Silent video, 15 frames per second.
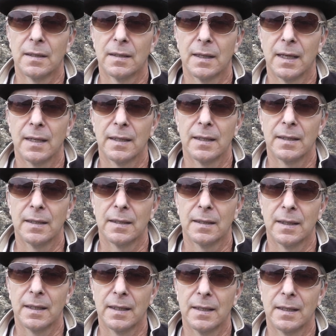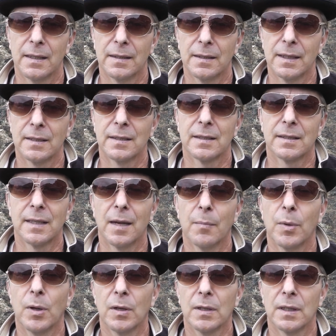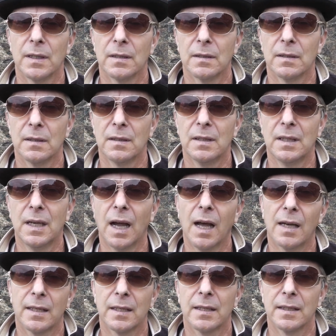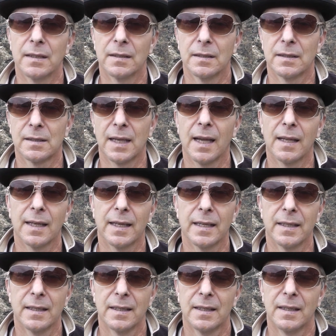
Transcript: that he disassembled and gut his cellie